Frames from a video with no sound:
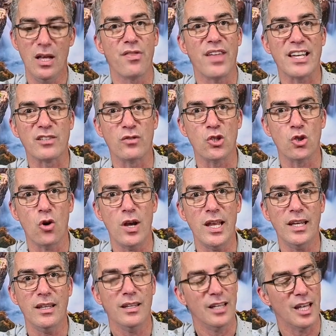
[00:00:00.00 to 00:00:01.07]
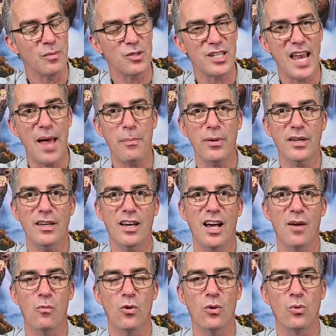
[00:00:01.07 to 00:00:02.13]
Thanks for joining, keep snapping,
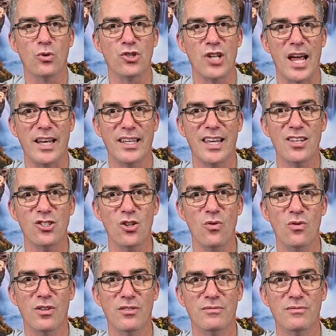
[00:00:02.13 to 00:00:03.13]
and we will chat again soon.